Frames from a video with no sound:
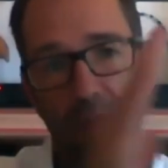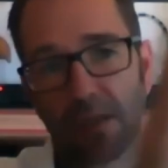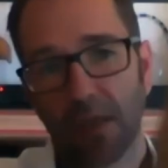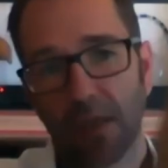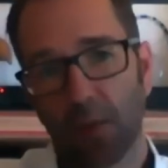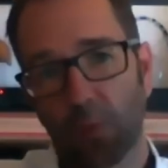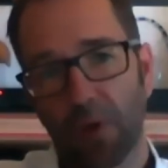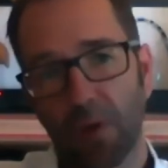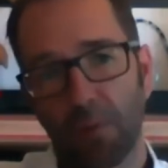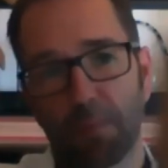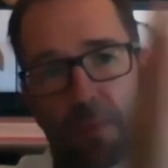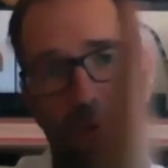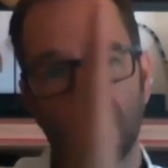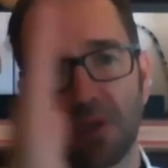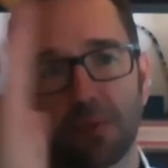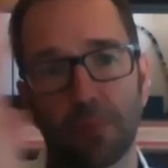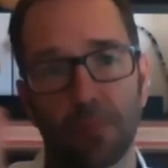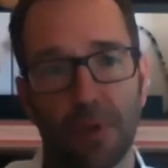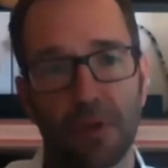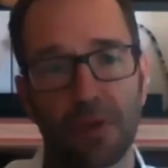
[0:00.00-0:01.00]
So we're
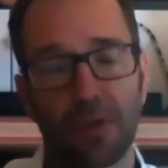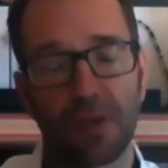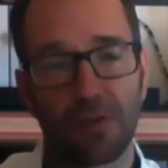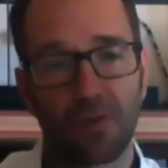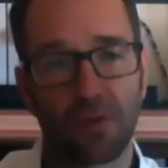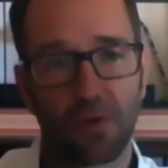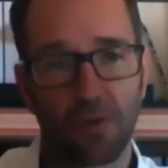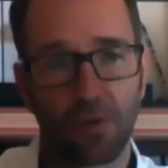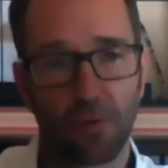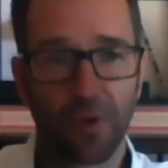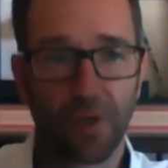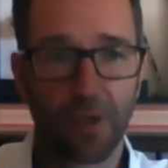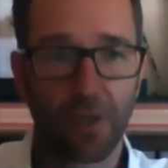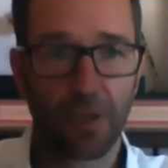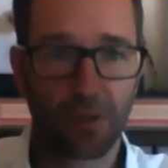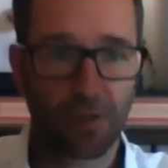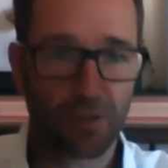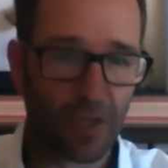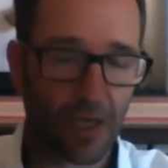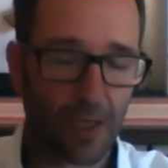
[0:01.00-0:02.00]
busy building
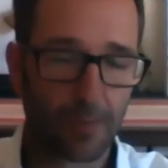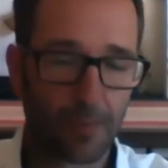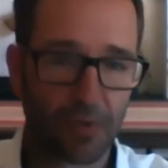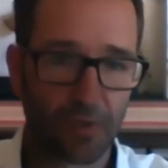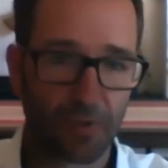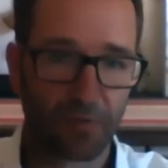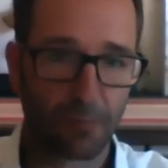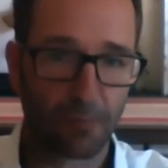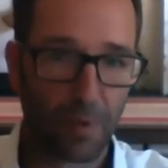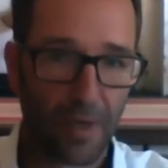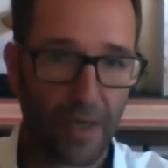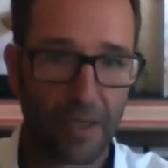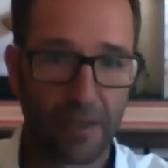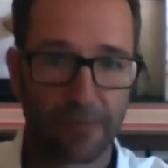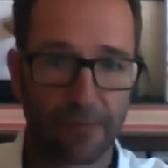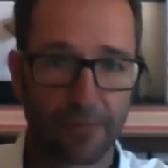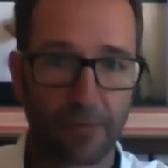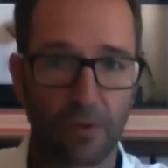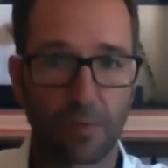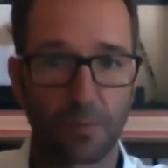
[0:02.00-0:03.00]
three types of
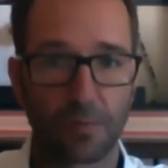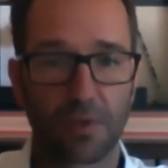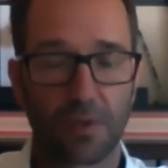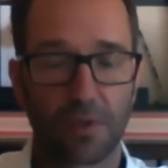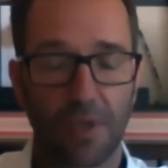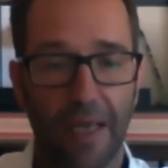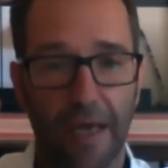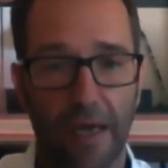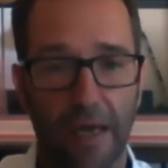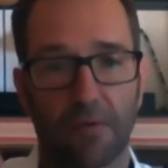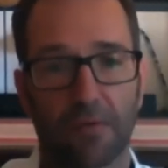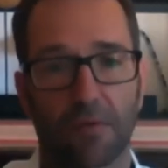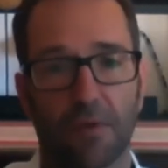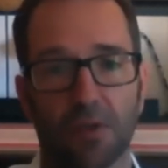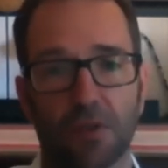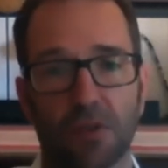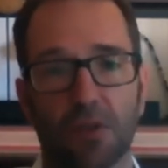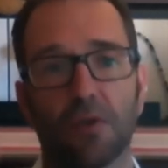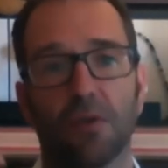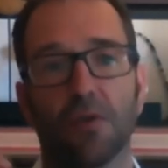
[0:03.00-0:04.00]
platforms out of
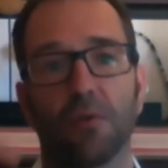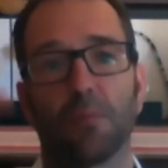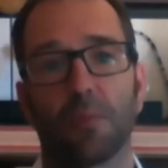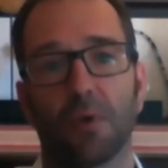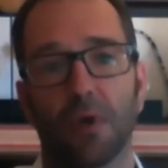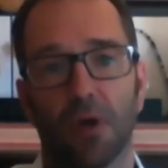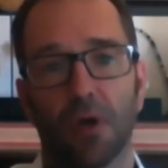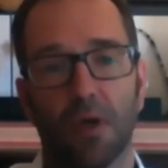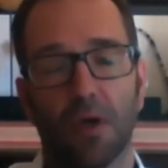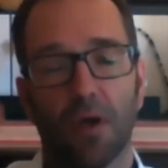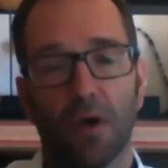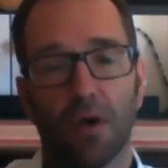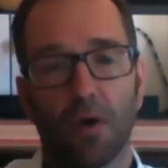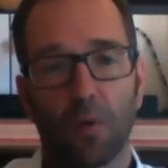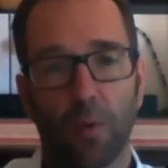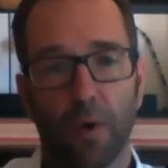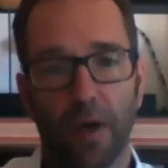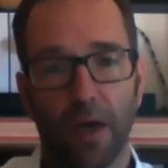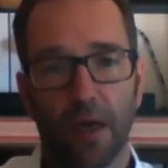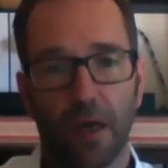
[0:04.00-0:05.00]
this group
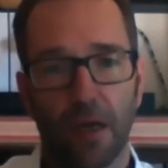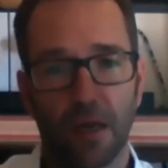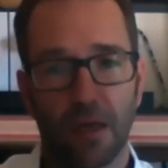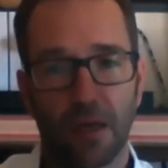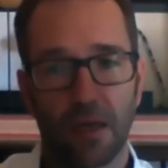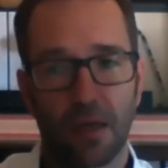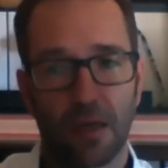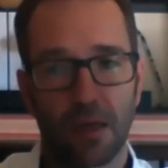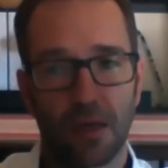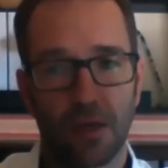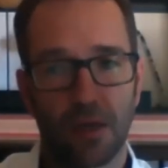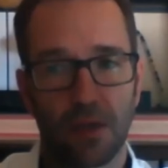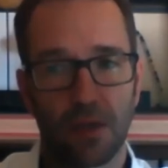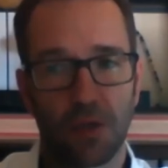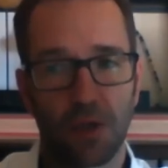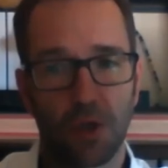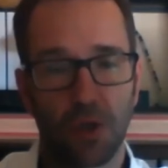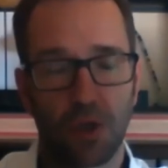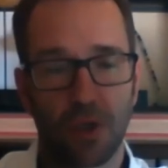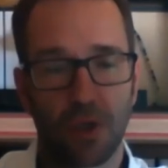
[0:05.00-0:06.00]
where
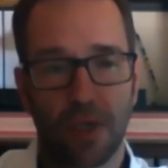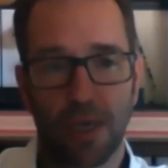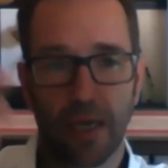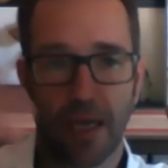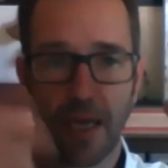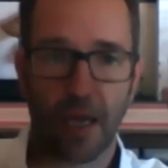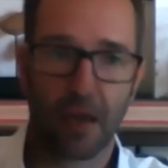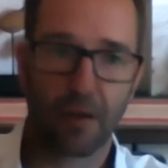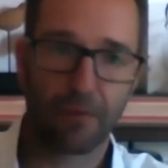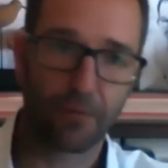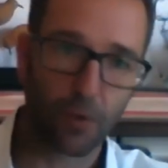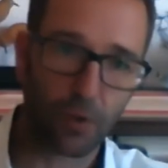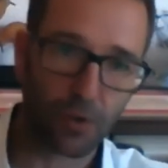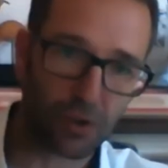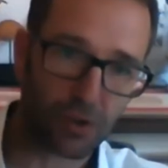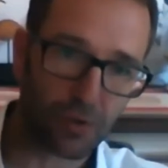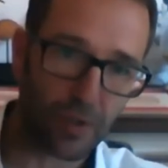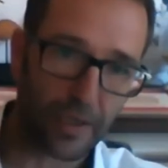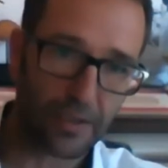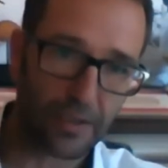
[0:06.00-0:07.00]
you can have your
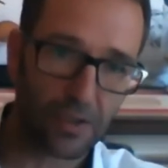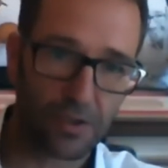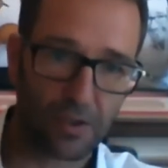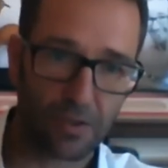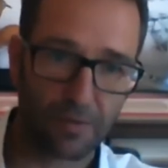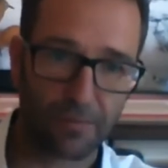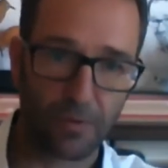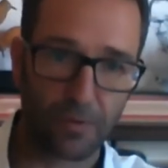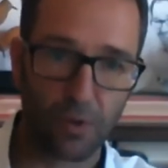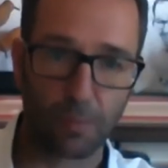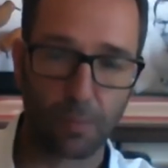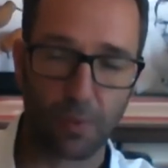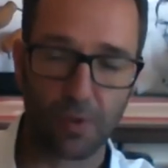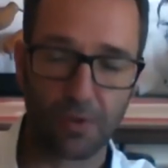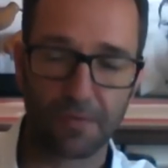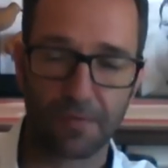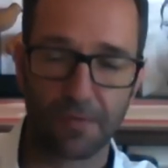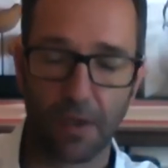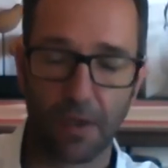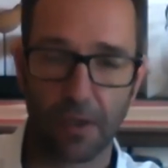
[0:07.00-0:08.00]
strategy for your
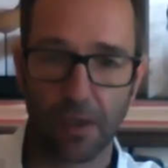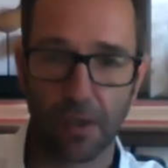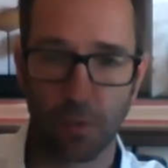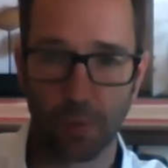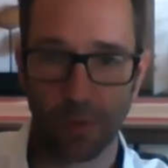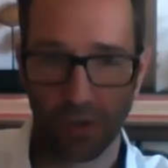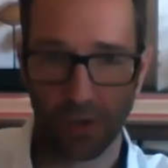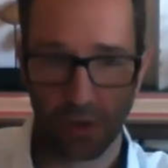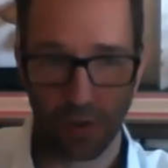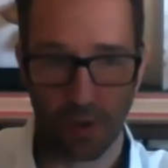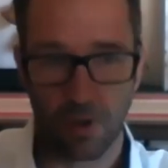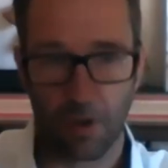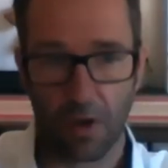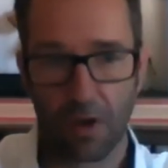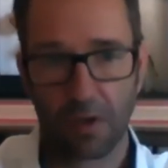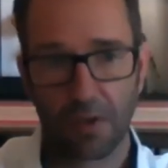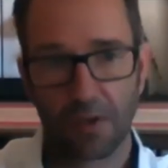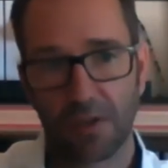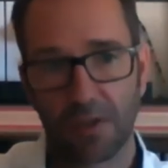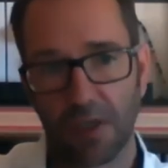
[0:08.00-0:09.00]
portfolio, which is
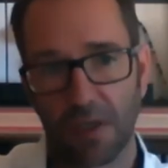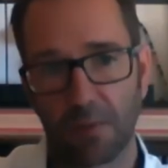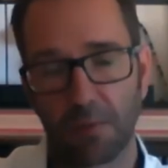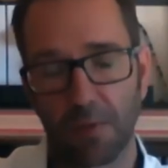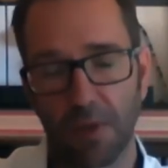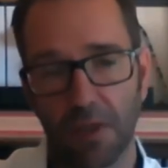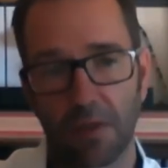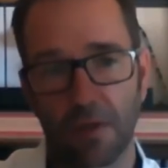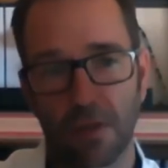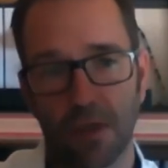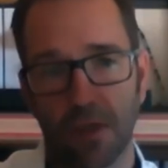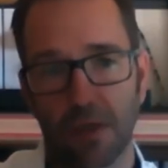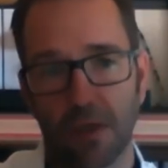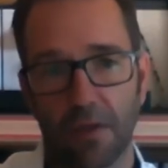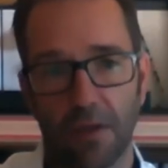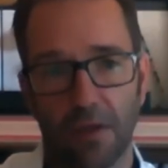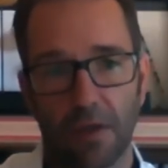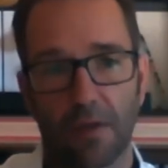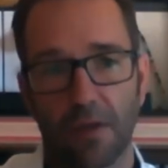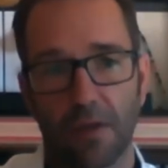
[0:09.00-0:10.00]
long term, the,
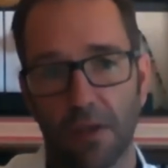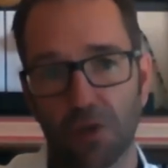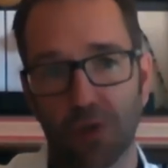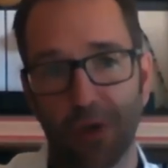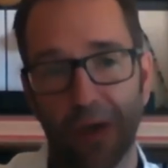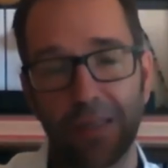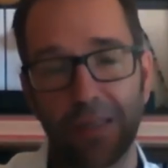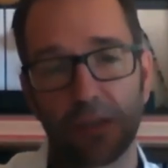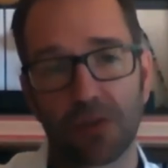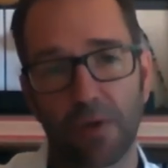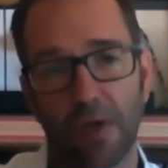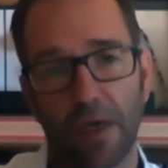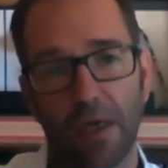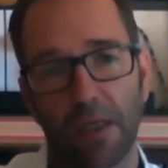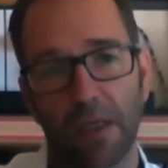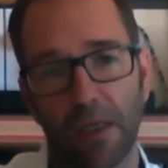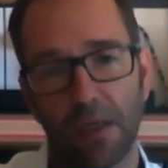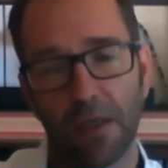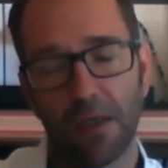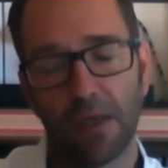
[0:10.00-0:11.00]
the, the, the trend
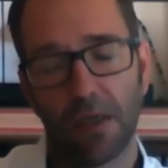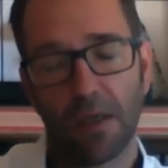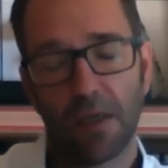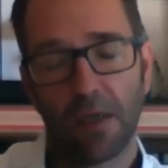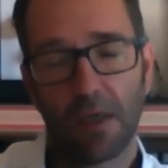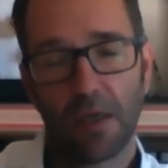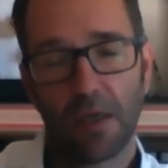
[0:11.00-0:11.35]
trading.